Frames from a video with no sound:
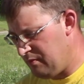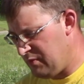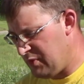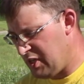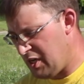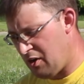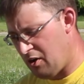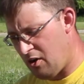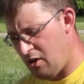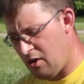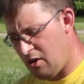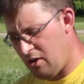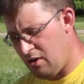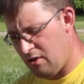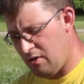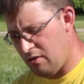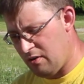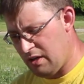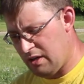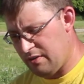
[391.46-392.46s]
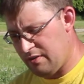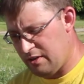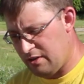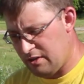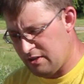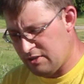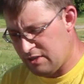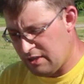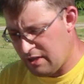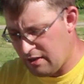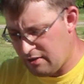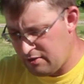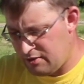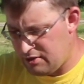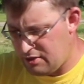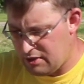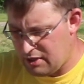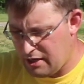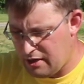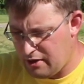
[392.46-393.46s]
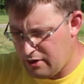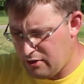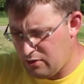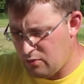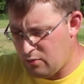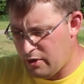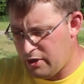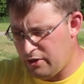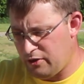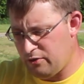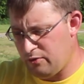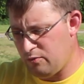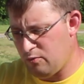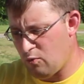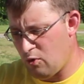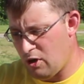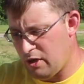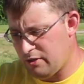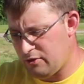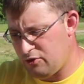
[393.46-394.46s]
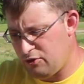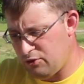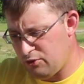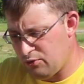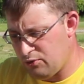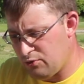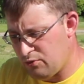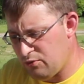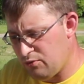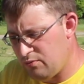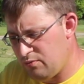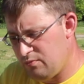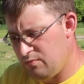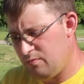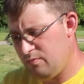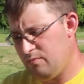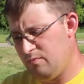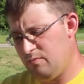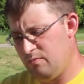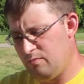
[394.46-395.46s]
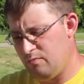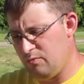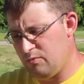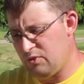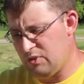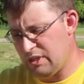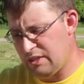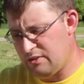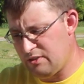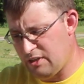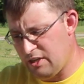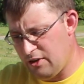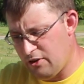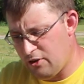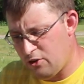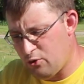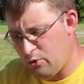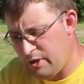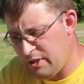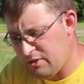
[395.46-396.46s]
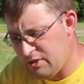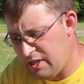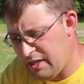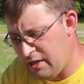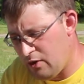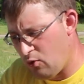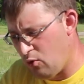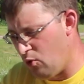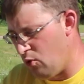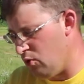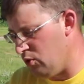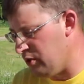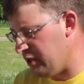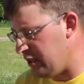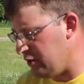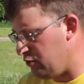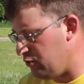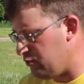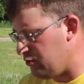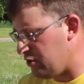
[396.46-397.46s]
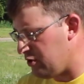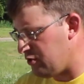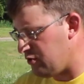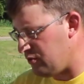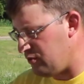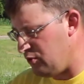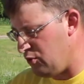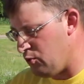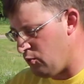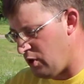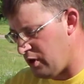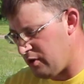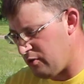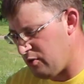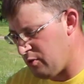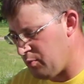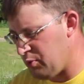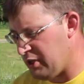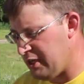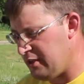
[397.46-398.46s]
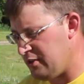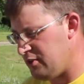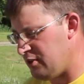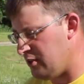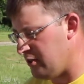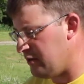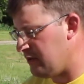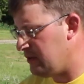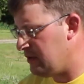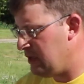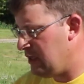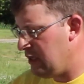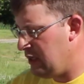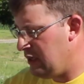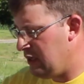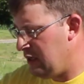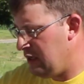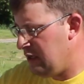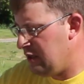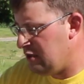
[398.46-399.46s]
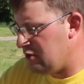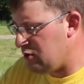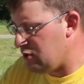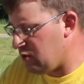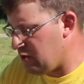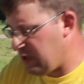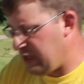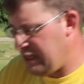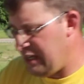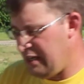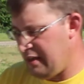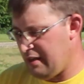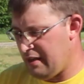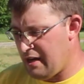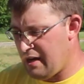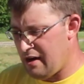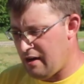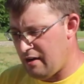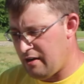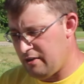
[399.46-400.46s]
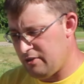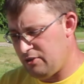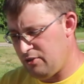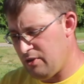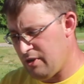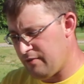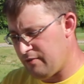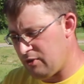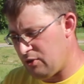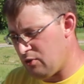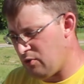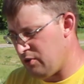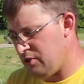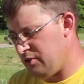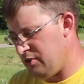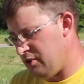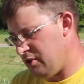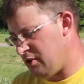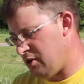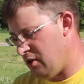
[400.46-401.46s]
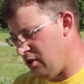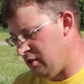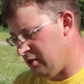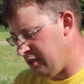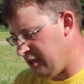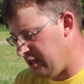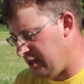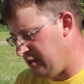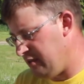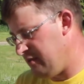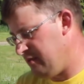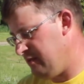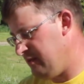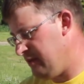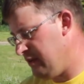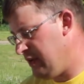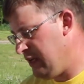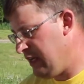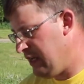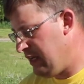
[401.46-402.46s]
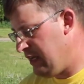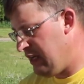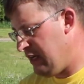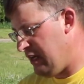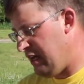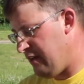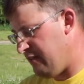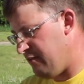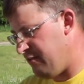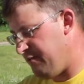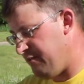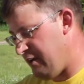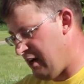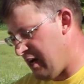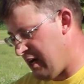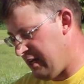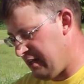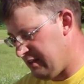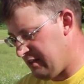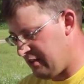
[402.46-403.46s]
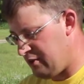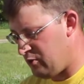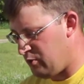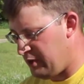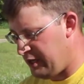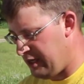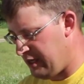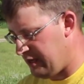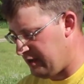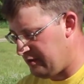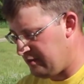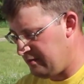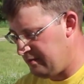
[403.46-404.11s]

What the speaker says: There is another scenario where you'd want to, let's say your queen's getting old and you want to replace her. So the key there is you have to go into your colony and find the queen.